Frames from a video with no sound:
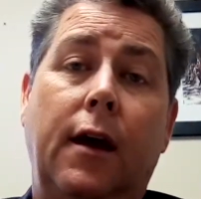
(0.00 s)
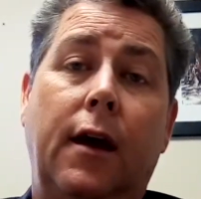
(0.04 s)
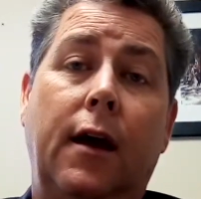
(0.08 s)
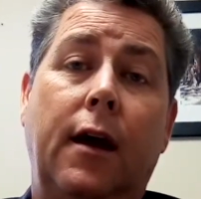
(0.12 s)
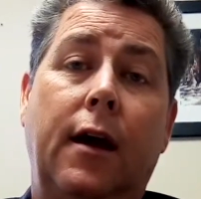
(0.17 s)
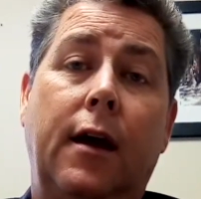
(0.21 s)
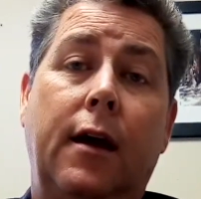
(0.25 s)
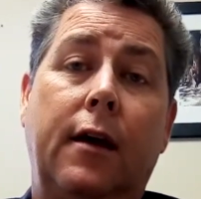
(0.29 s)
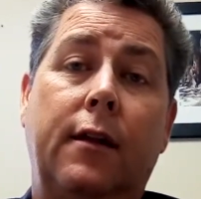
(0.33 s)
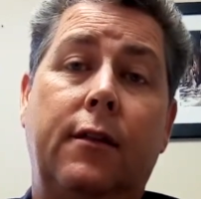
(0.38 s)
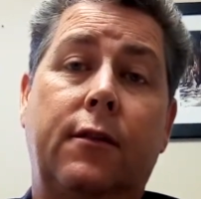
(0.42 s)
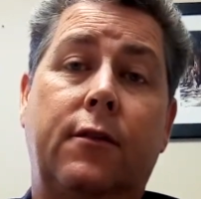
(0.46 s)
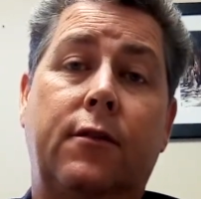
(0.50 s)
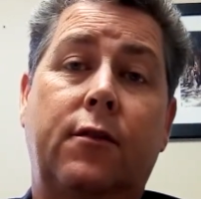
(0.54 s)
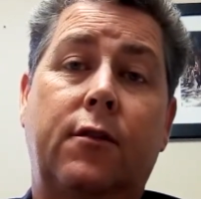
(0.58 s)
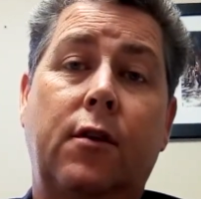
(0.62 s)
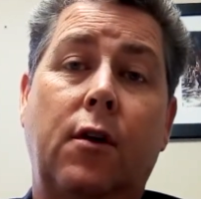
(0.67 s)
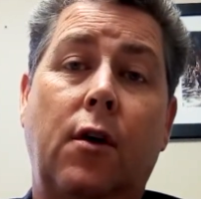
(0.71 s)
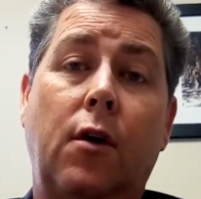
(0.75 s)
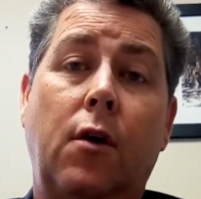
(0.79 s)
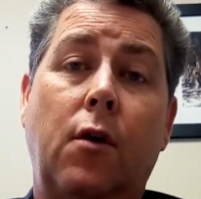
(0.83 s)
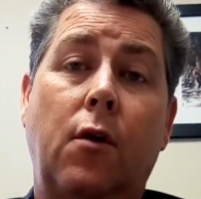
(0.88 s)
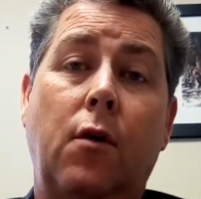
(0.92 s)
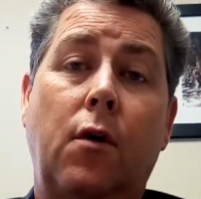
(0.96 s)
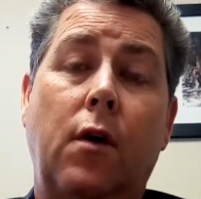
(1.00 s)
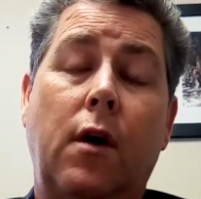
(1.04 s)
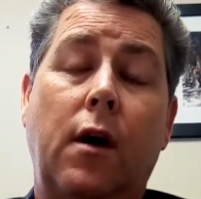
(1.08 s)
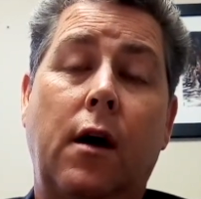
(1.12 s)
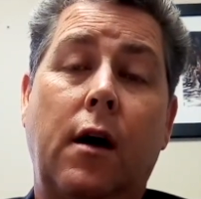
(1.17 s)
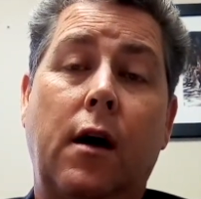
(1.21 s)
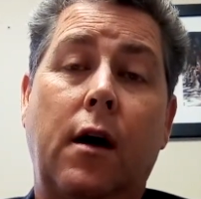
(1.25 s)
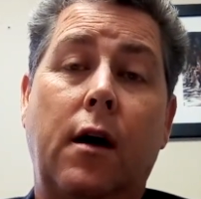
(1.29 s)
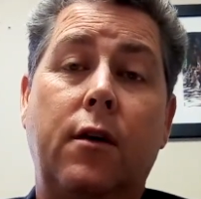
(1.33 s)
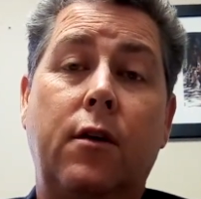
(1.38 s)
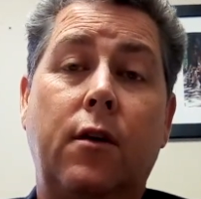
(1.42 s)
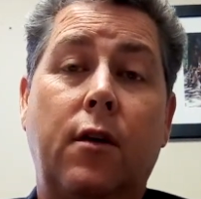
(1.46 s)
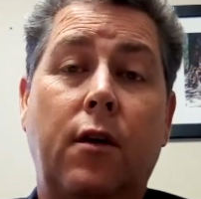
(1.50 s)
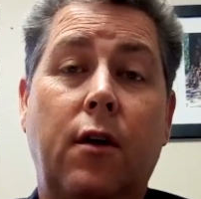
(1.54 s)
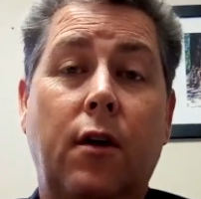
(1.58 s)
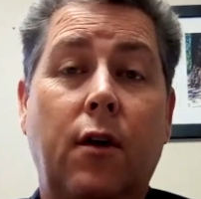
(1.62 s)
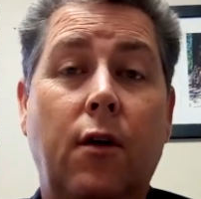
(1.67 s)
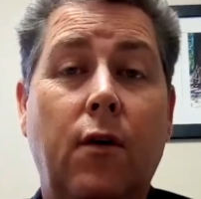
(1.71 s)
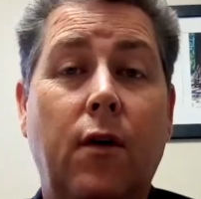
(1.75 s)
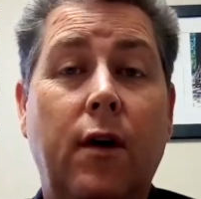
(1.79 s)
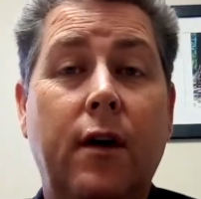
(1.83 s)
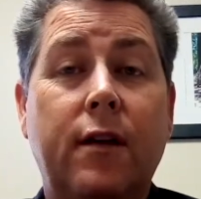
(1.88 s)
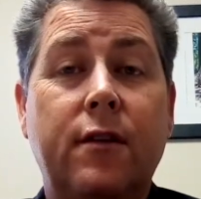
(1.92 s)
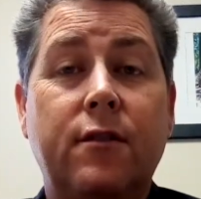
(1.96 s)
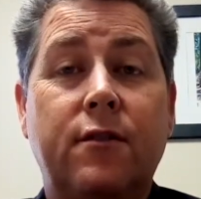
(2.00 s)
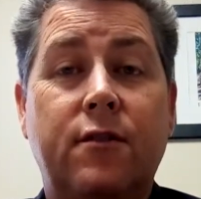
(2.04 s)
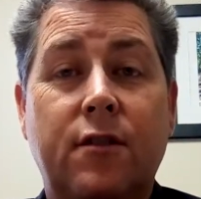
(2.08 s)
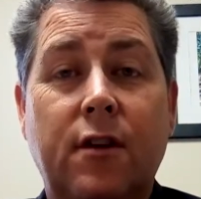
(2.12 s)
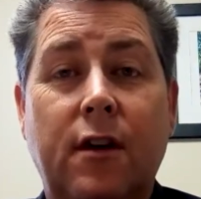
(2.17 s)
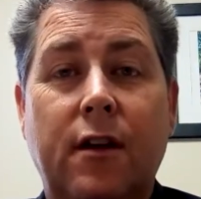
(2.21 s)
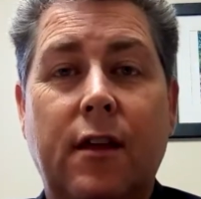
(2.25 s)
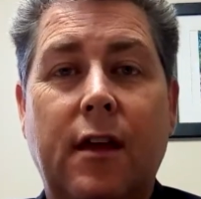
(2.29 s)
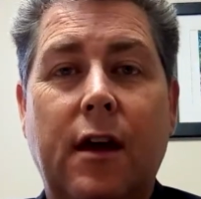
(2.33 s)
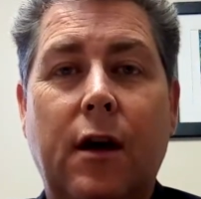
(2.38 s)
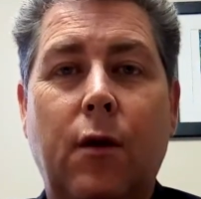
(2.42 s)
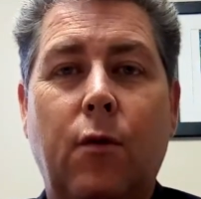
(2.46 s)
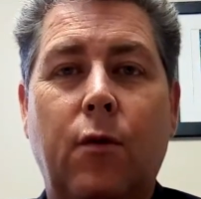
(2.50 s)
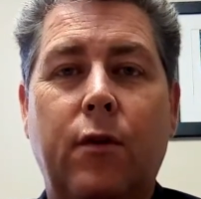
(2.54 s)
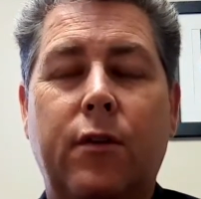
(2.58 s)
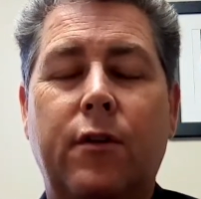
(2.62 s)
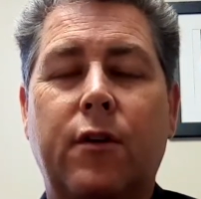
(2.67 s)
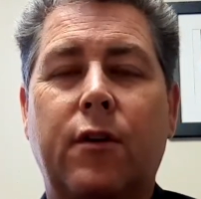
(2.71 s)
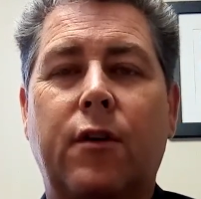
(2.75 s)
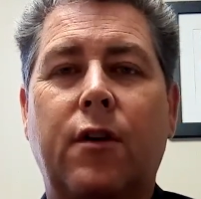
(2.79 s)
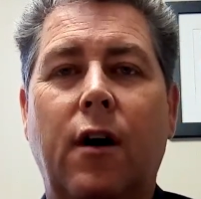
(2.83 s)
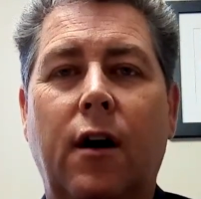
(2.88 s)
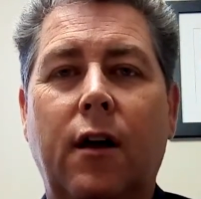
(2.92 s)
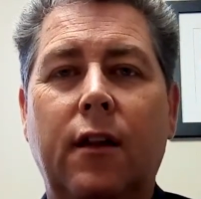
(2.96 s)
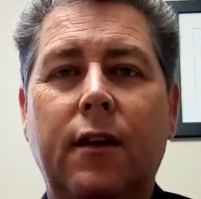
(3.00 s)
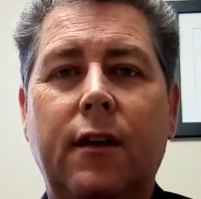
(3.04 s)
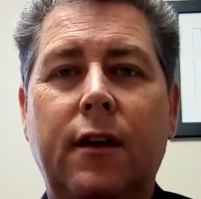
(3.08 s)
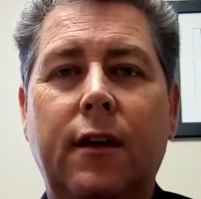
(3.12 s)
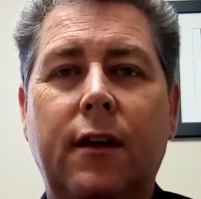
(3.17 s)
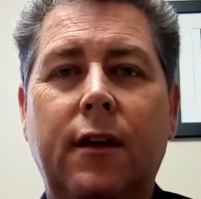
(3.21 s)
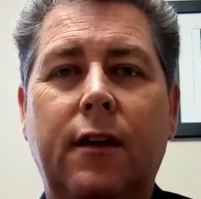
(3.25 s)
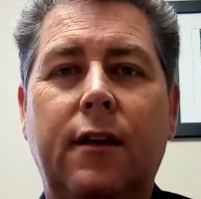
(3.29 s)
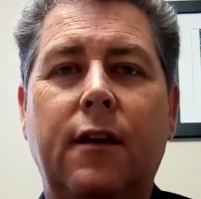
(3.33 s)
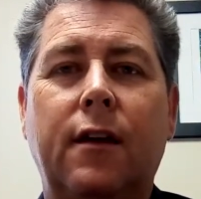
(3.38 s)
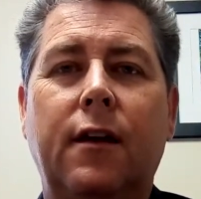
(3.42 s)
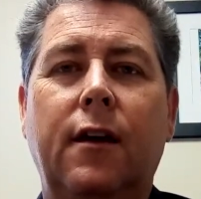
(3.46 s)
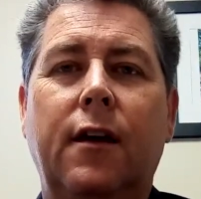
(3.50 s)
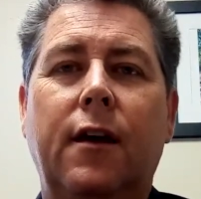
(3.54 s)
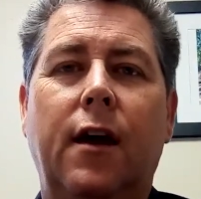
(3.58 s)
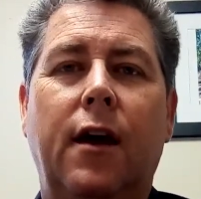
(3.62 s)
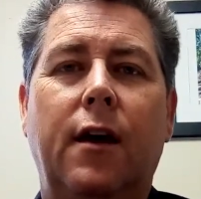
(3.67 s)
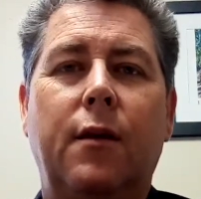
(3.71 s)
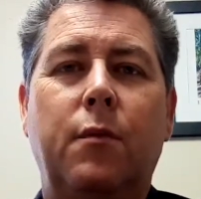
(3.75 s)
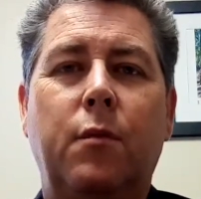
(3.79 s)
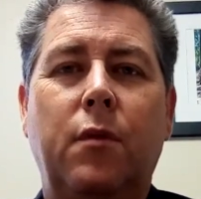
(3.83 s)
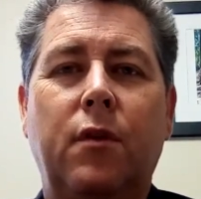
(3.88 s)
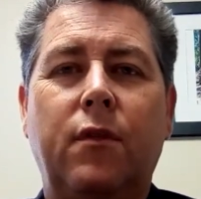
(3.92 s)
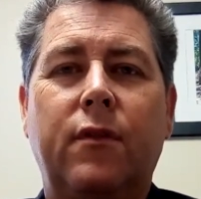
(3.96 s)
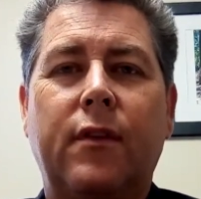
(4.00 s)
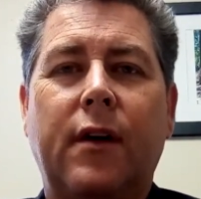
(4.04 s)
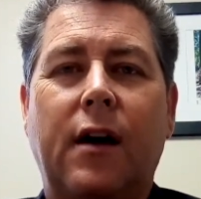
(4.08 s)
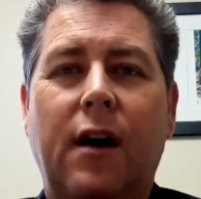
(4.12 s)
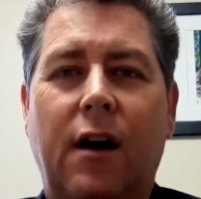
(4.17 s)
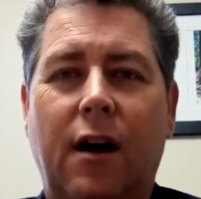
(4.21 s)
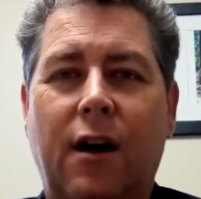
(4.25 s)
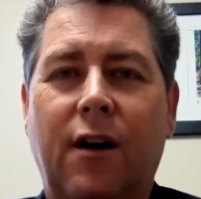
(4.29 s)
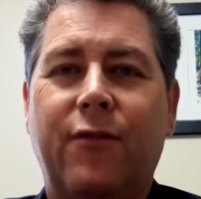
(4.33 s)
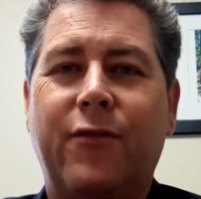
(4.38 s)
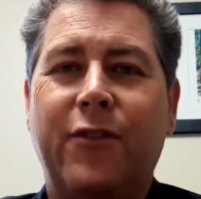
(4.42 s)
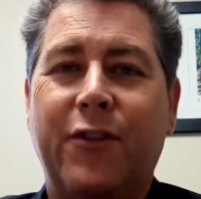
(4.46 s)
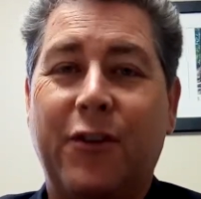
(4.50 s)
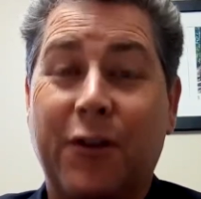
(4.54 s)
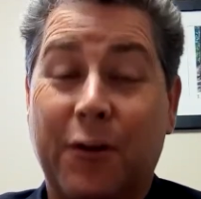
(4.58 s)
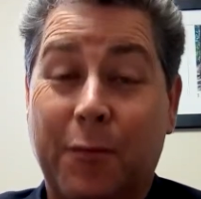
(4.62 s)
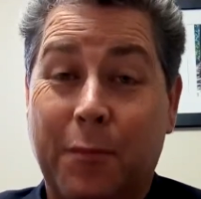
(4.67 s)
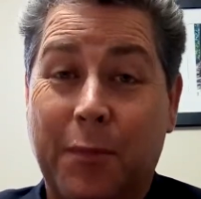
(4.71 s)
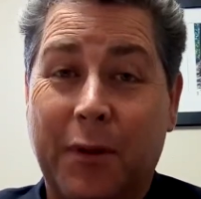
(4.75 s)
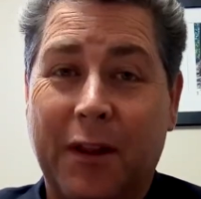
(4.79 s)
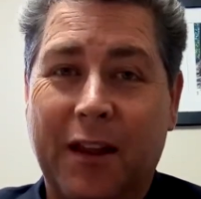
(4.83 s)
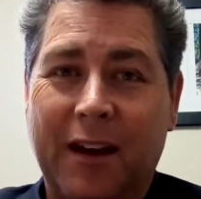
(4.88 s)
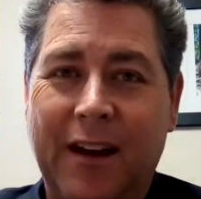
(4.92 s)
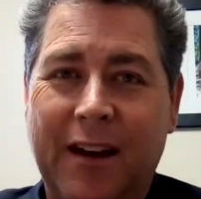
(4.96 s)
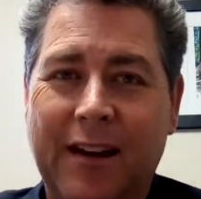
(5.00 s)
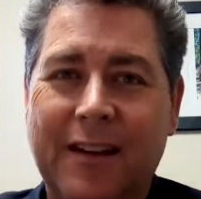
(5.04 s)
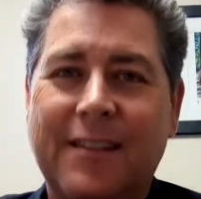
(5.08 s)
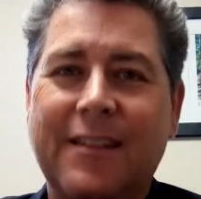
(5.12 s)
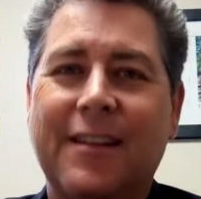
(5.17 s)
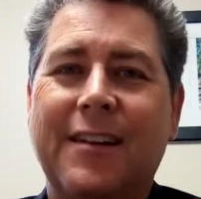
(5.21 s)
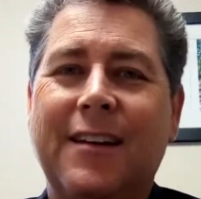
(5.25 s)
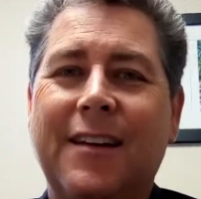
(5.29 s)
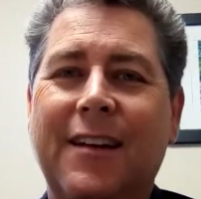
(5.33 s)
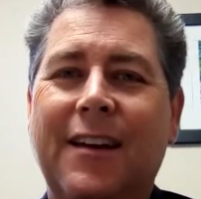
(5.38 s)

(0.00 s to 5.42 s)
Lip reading: And so you can go ahead and share that with your colleague and move that off your plate